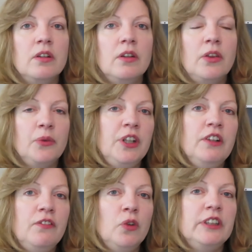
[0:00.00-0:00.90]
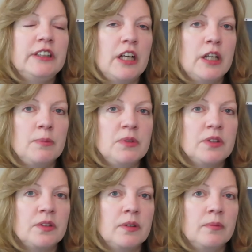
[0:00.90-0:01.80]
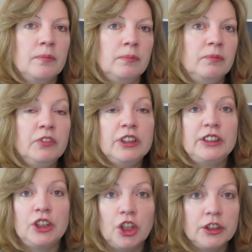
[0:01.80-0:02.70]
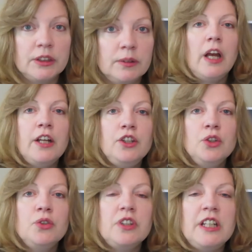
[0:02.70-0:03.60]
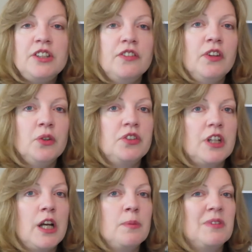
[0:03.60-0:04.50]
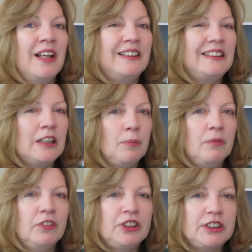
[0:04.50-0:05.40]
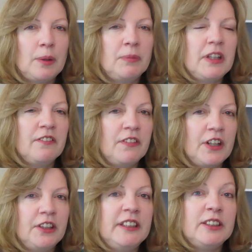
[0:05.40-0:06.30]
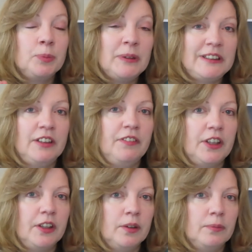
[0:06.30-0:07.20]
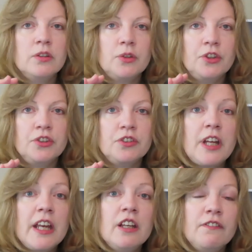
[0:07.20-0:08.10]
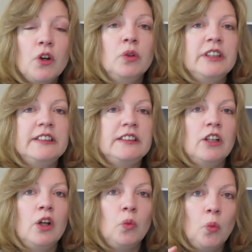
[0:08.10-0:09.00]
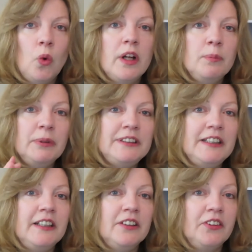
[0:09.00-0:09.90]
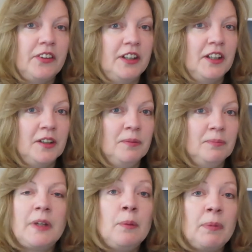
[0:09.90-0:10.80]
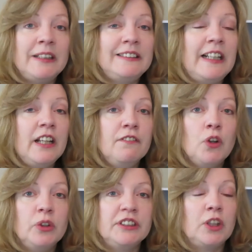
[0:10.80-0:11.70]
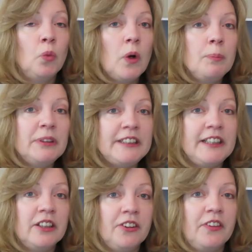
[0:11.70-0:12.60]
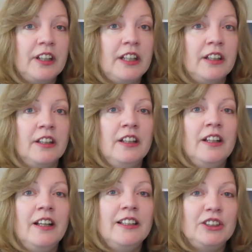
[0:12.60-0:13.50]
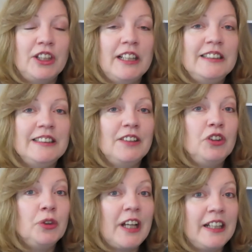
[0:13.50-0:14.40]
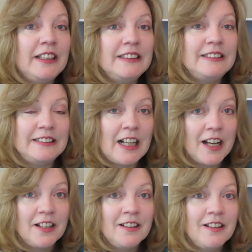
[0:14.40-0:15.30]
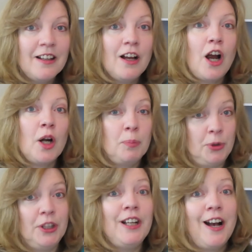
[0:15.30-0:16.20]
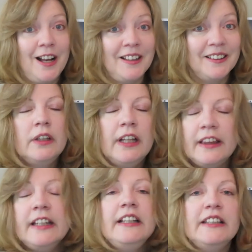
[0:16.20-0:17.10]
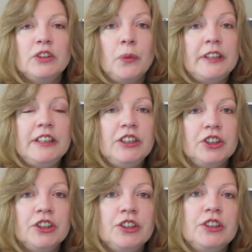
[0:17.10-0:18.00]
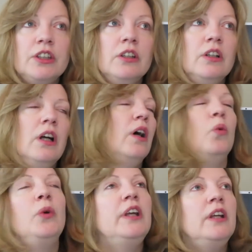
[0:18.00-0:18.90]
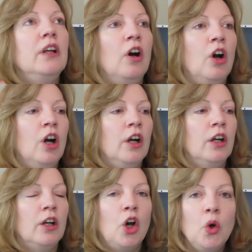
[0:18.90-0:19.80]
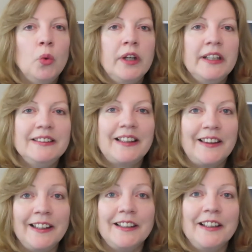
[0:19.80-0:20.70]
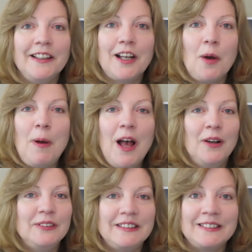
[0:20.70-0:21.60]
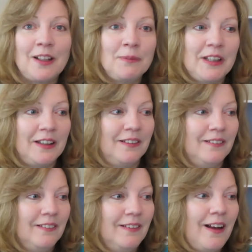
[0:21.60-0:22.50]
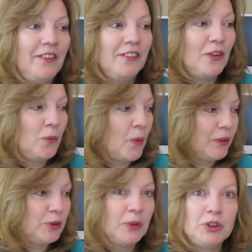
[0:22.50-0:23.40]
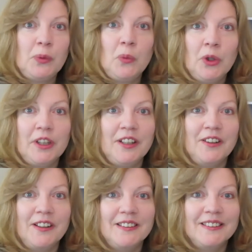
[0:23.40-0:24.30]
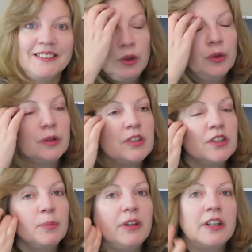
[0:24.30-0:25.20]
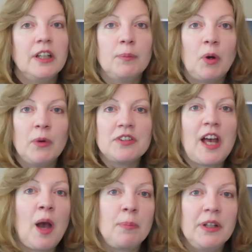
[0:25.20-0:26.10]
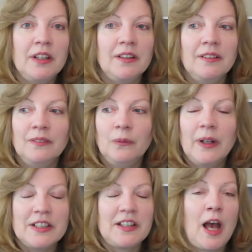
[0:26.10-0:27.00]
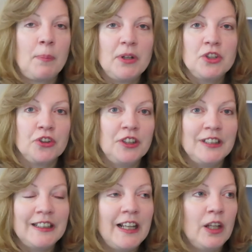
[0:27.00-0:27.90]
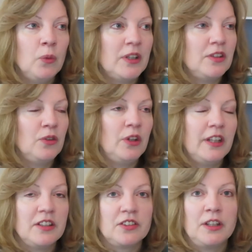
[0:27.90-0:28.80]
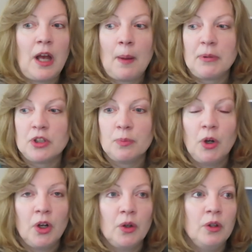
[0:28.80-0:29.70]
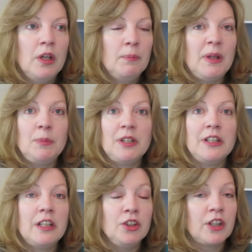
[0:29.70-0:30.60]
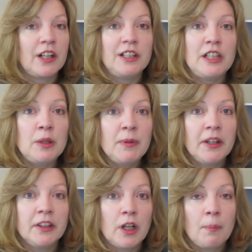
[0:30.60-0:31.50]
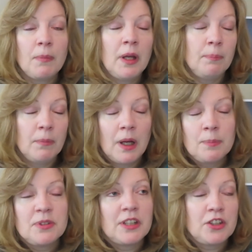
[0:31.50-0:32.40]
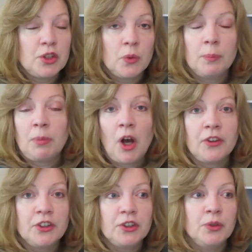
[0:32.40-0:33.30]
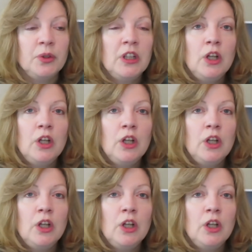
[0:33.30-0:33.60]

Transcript: three to four times for a start. And use each of those times as some for something very specific. So you're staying focused on one particular thing, and by staying focused on one particular thing, the chances of you getting it done are pretty high. The thing is with teachers, we are always thinking about something other than what we're supposed to be working on. You could still be thinking about what's happening, what has happened during the day, what you think is going to happen tomorrow. Maybe you got an email that up, it upset you or bothered you.